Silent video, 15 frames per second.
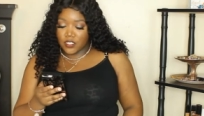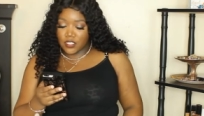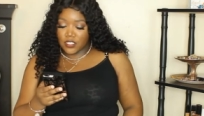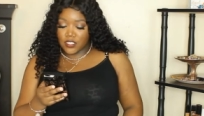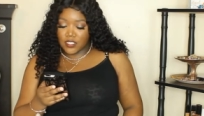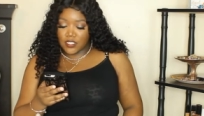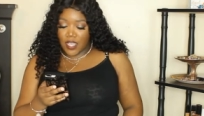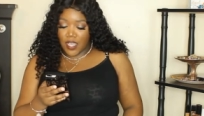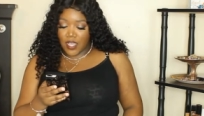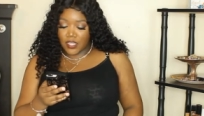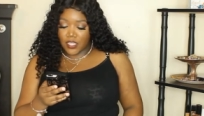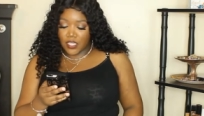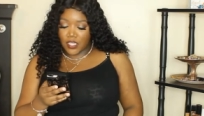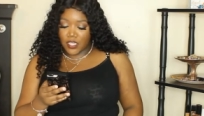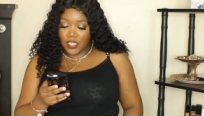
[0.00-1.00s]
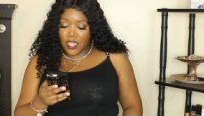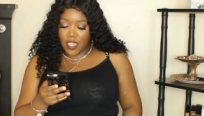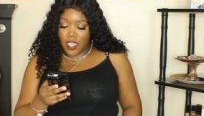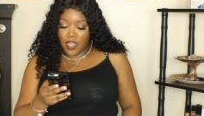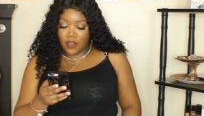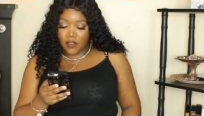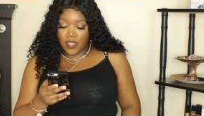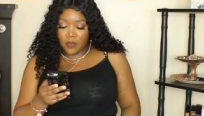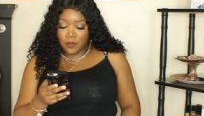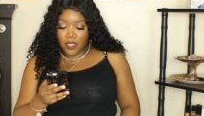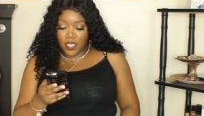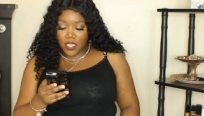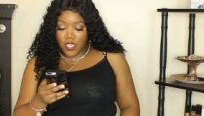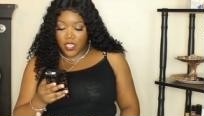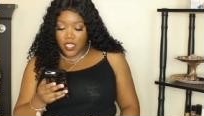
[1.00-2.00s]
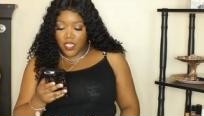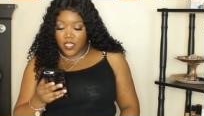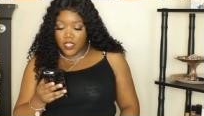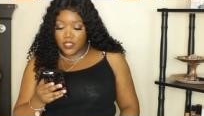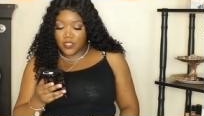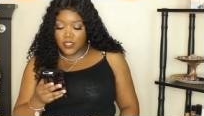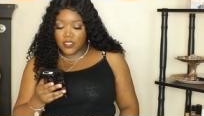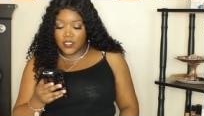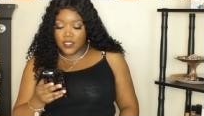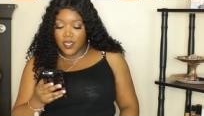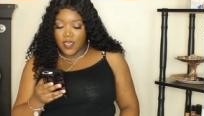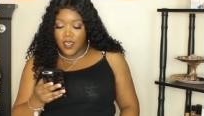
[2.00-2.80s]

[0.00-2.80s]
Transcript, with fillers: solid carrot pants.